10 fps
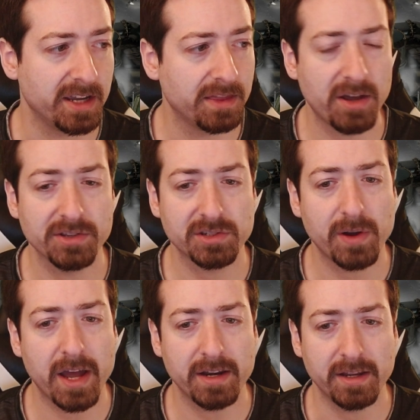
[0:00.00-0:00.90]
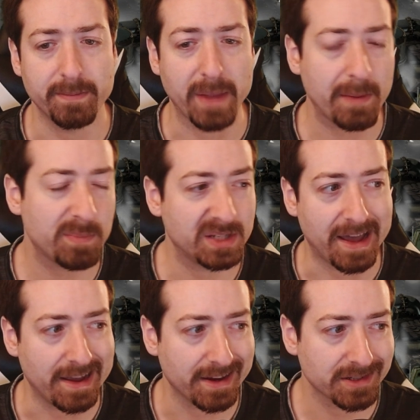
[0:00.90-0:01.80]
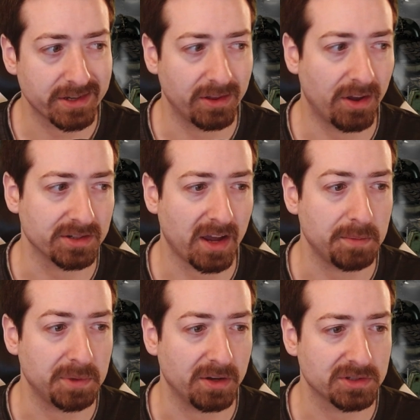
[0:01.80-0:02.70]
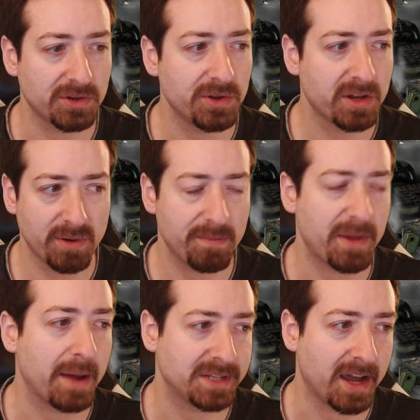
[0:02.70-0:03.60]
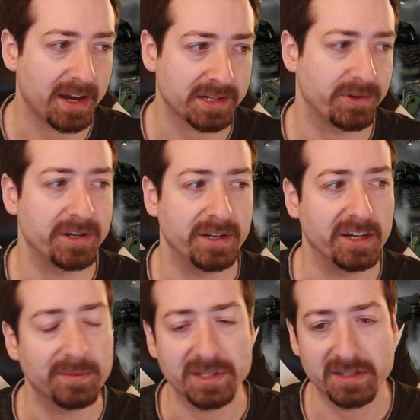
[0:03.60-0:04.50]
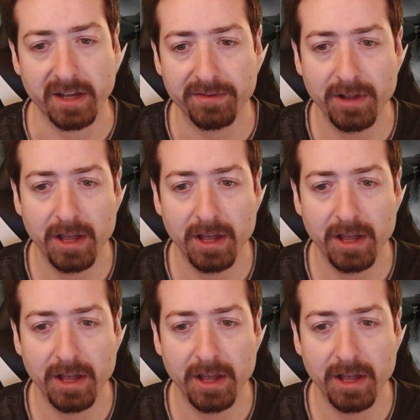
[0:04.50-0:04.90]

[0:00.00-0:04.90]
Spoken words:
And they also added map tags a long time ago. So you can put map tags where you need them and stuff.